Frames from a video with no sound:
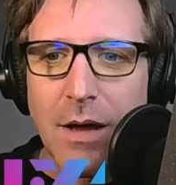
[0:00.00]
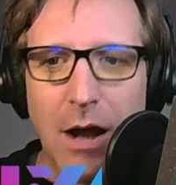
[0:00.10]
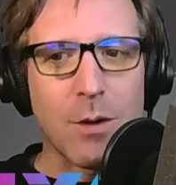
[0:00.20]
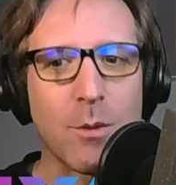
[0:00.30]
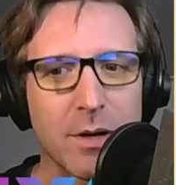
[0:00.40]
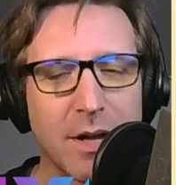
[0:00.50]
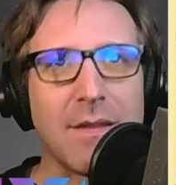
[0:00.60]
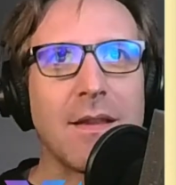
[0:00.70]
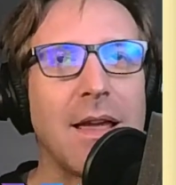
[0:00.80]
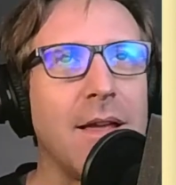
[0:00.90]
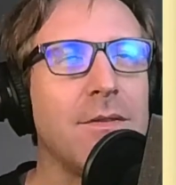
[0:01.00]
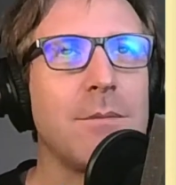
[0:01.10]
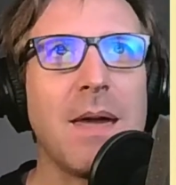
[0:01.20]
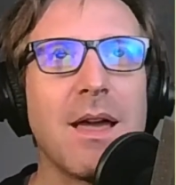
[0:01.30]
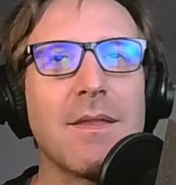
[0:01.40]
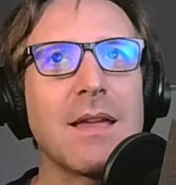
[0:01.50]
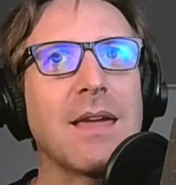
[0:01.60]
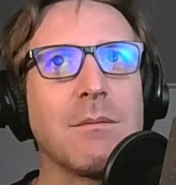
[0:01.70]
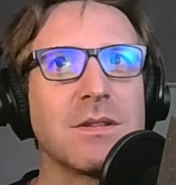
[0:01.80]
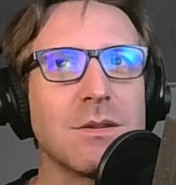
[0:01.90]
Artwork in man, that
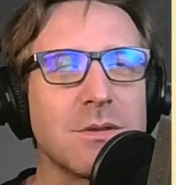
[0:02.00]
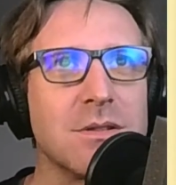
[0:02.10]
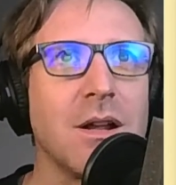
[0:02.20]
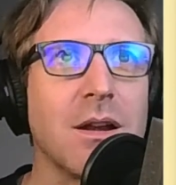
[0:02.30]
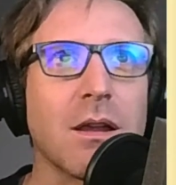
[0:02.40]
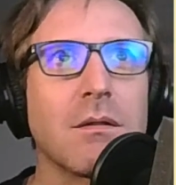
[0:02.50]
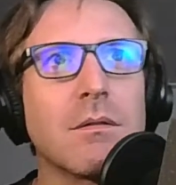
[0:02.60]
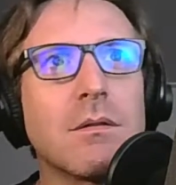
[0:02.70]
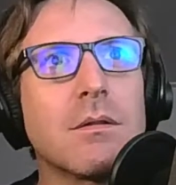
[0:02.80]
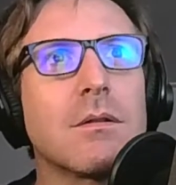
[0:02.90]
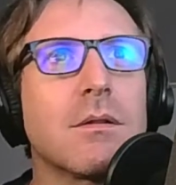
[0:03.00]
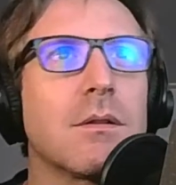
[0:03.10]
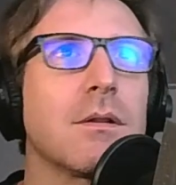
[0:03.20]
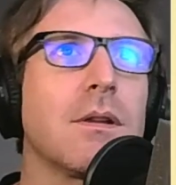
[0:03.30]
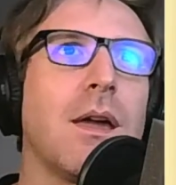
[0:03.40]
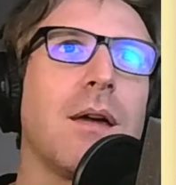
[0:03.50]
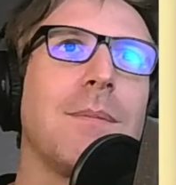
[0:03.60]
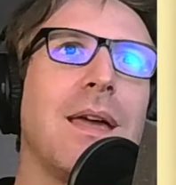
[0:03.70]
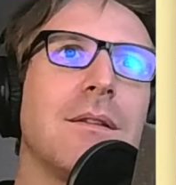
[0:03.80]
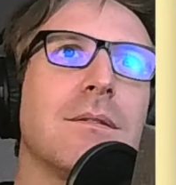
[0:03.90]
game is so stunning. Yeah,
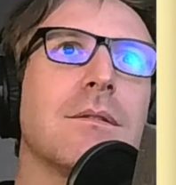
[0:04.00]
man.